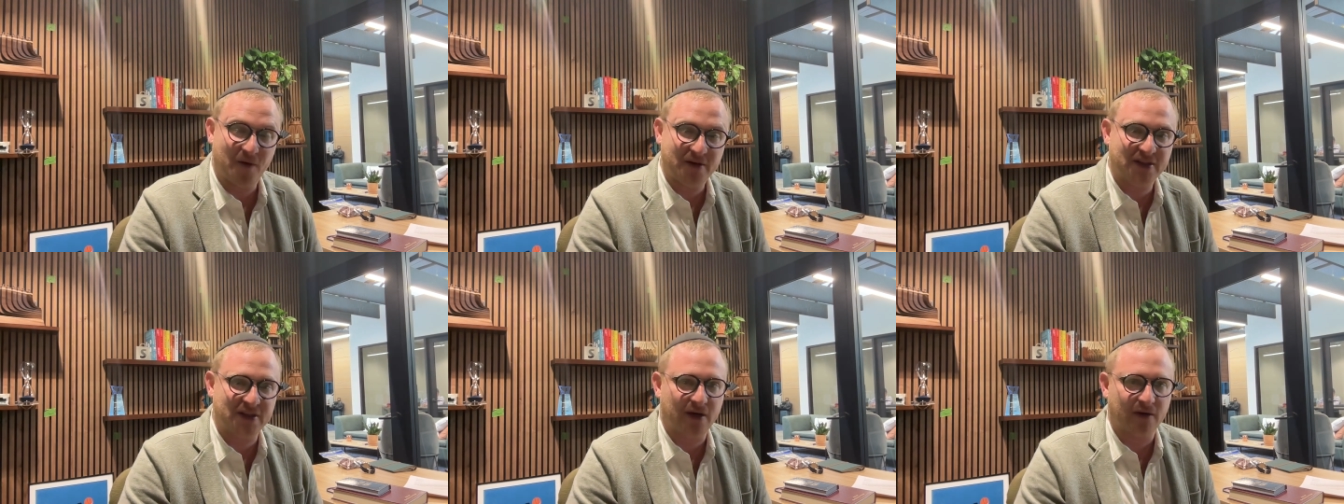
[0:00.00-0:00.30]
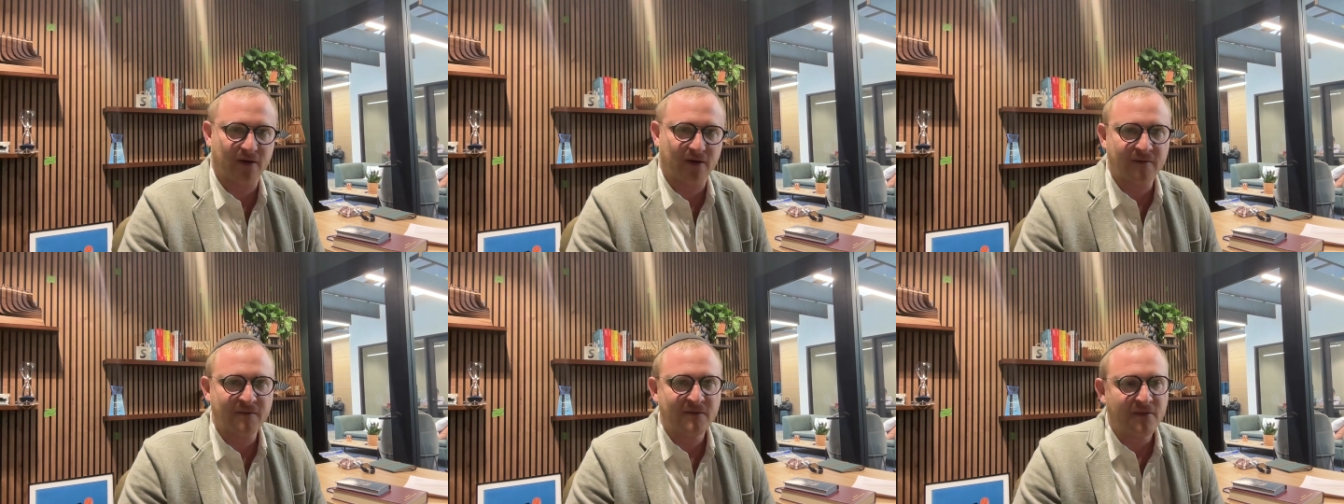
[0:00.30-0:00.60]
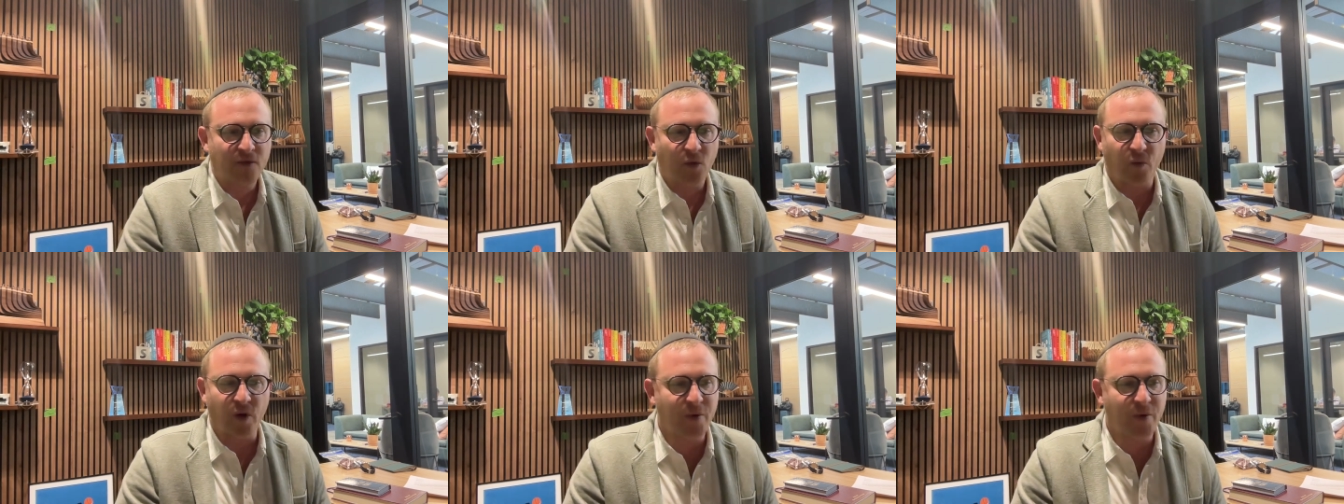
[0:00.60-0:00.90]
So
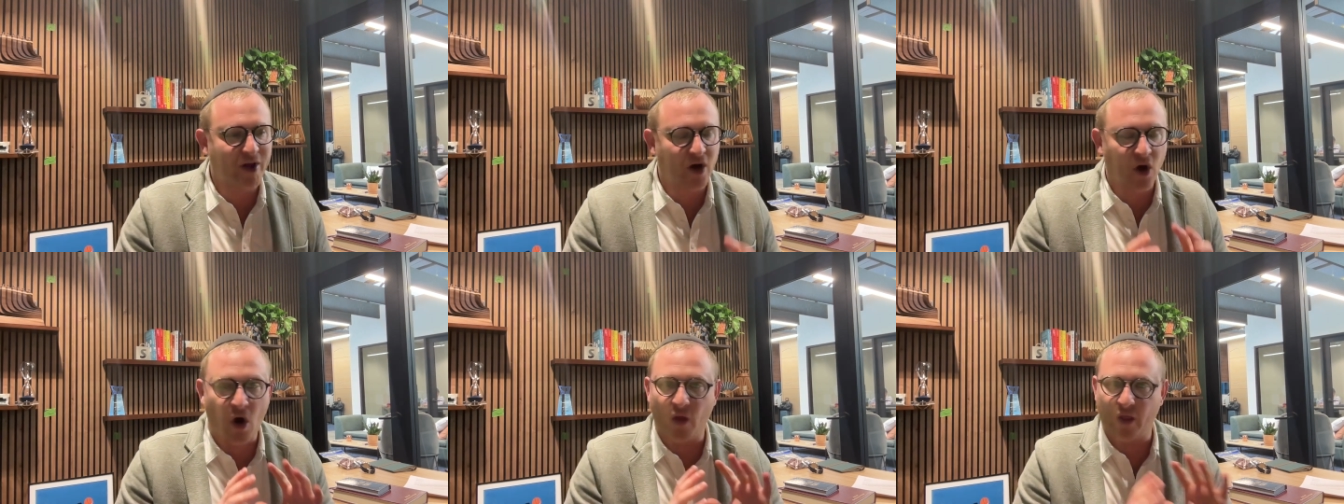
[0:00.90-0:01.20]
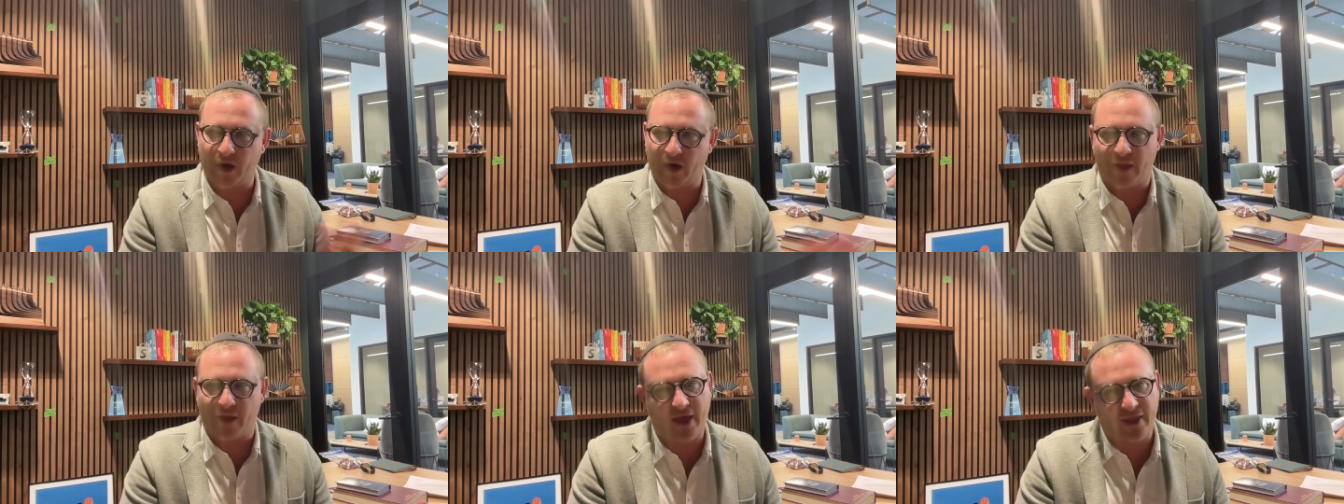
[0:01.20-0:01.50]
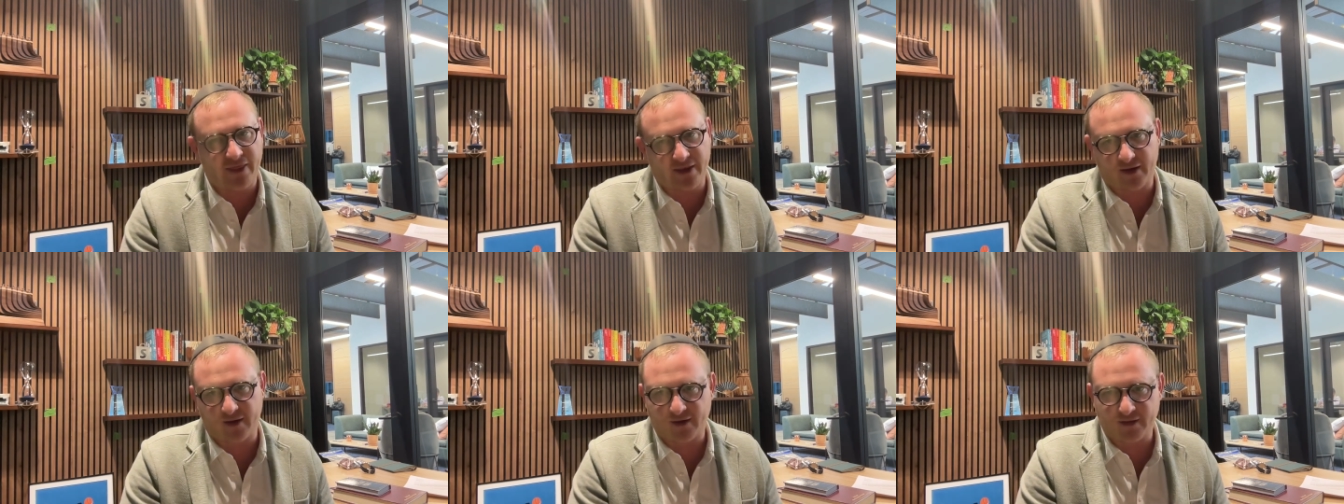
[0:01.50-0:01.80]
we went all in on
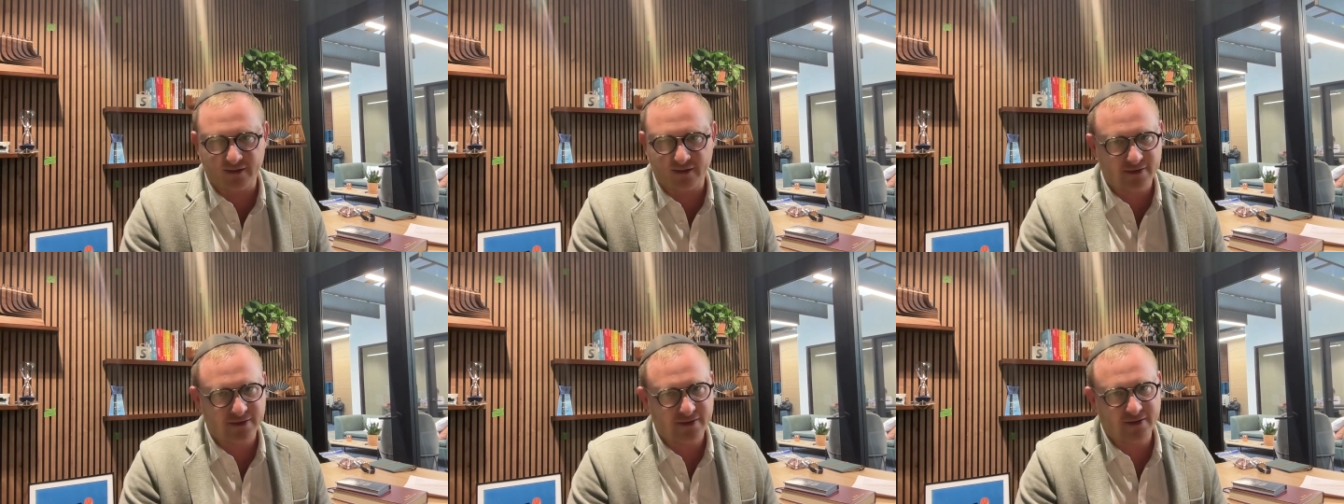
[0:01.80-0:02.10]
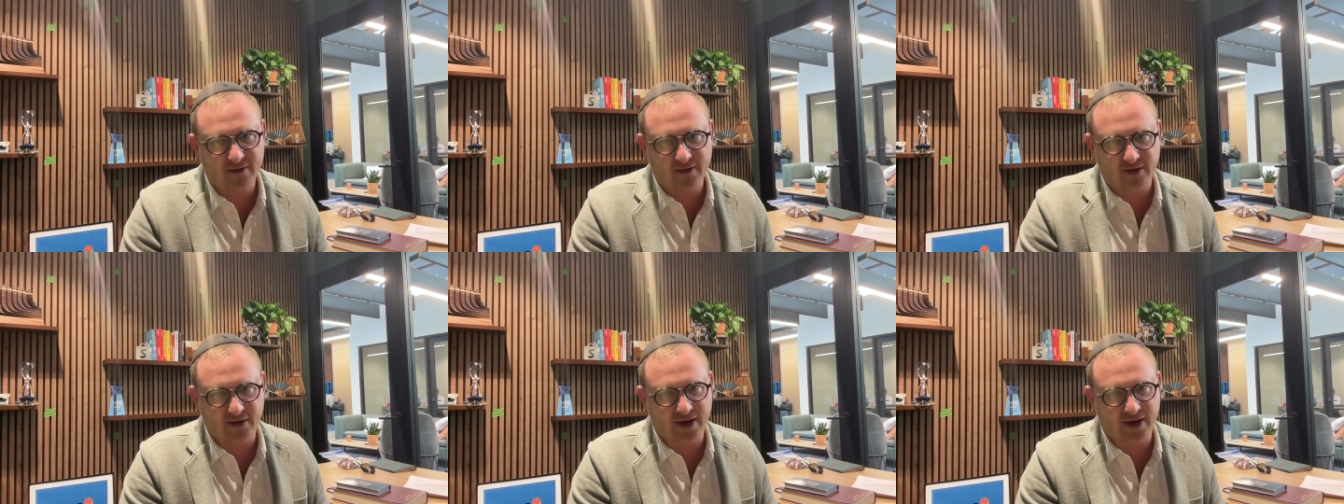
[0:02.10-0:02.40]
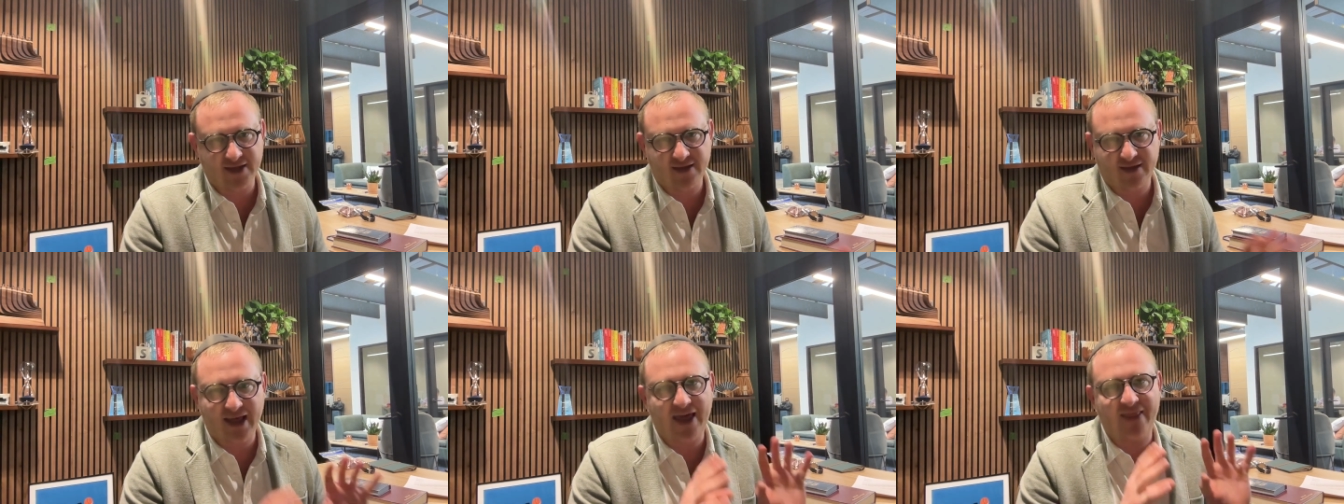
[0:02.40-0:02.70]
that thing.
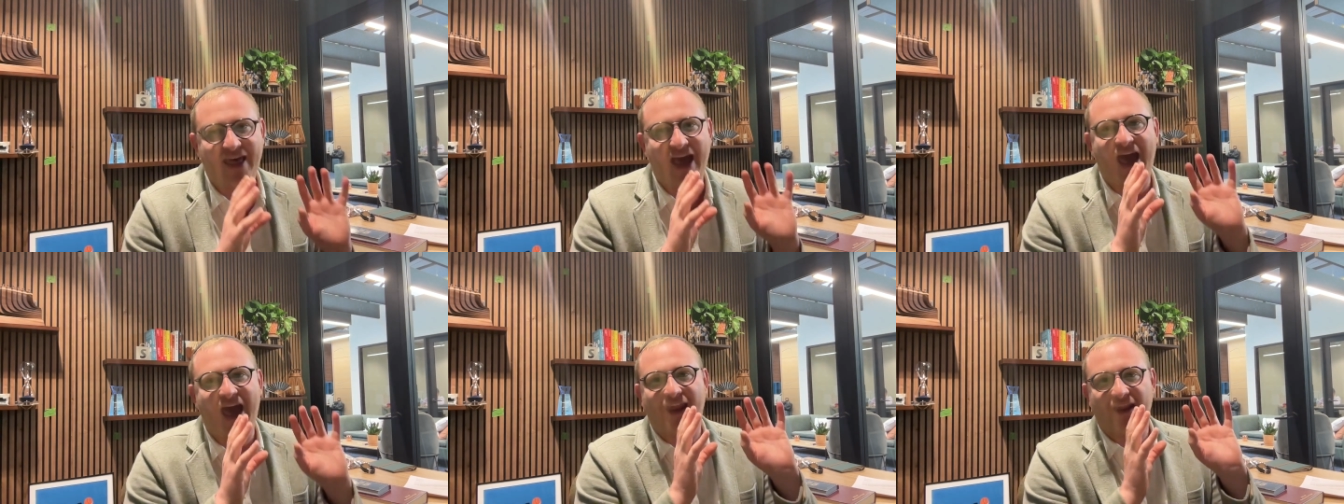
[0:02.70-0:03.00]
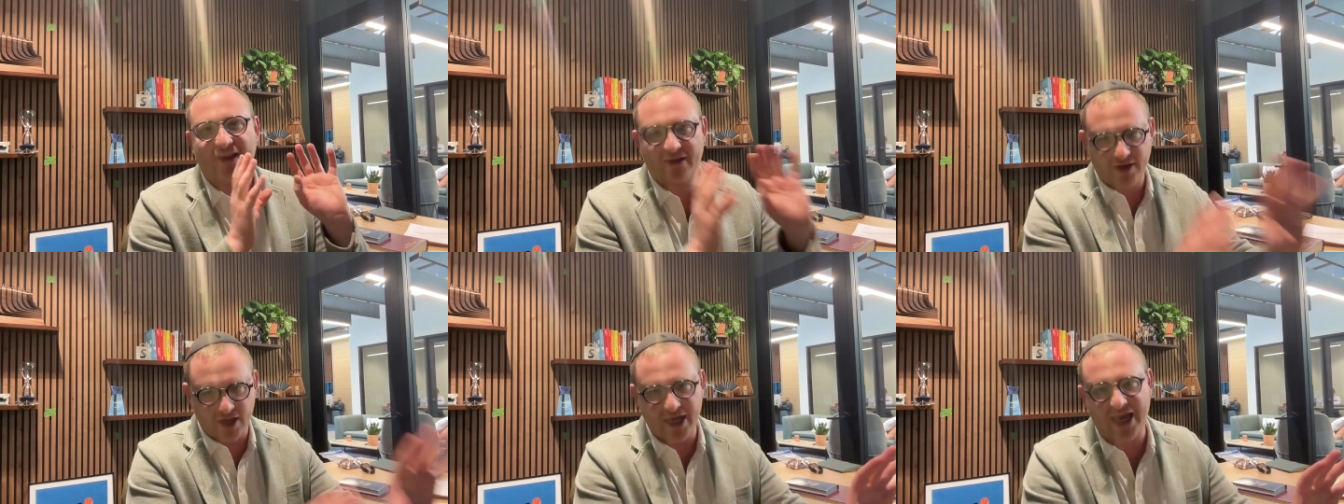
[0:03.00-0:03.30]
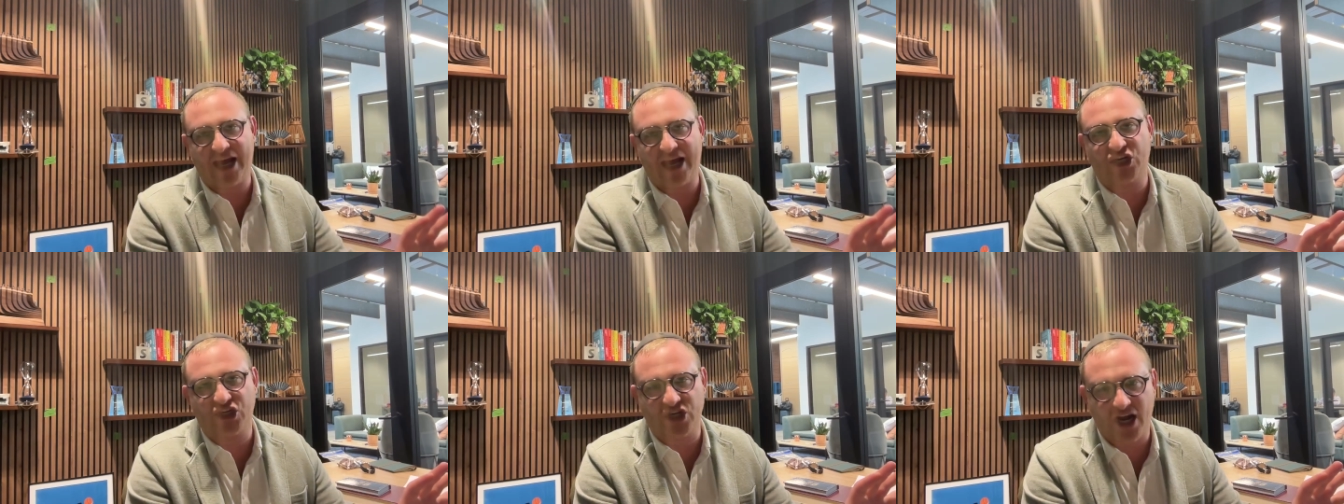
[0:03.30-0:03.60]
Okay. So that, that, you
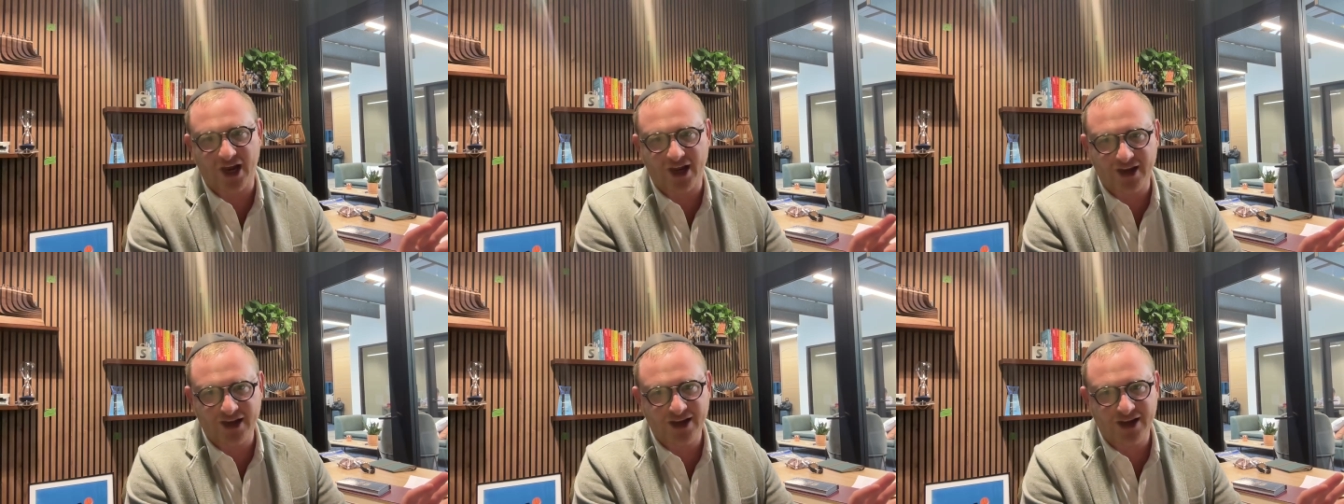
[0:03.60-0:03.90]
got to try.